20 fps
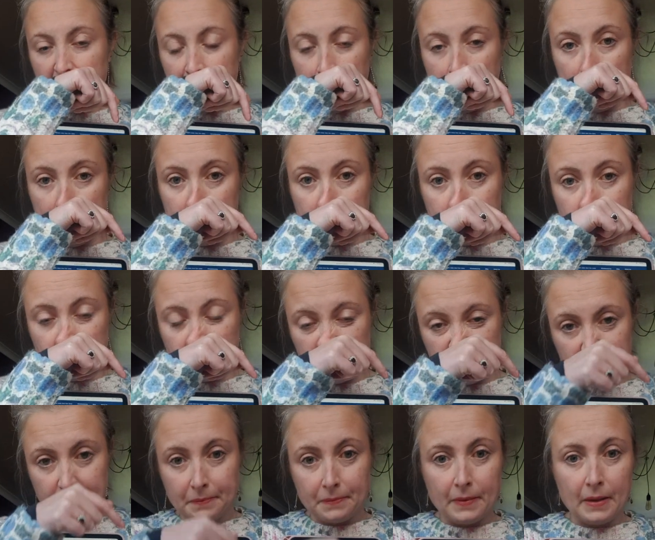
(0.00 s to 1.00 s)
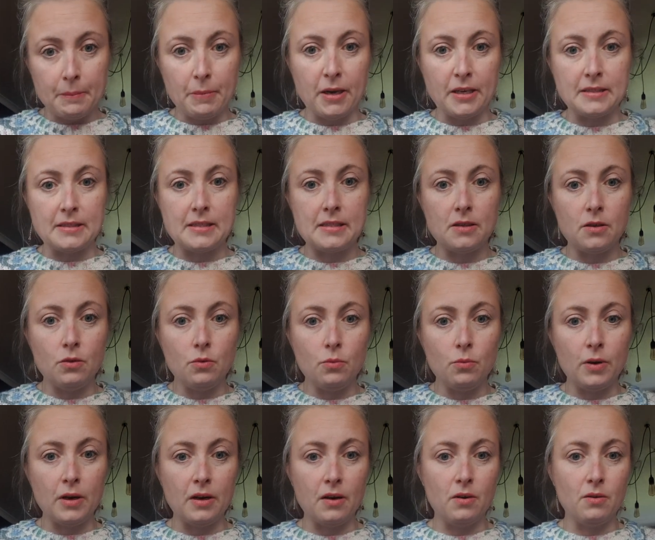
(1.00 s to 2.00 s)
But
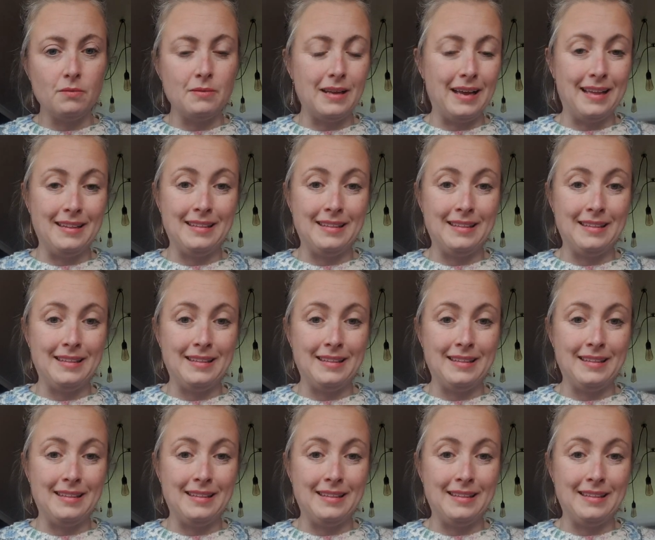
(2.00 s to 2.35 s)
I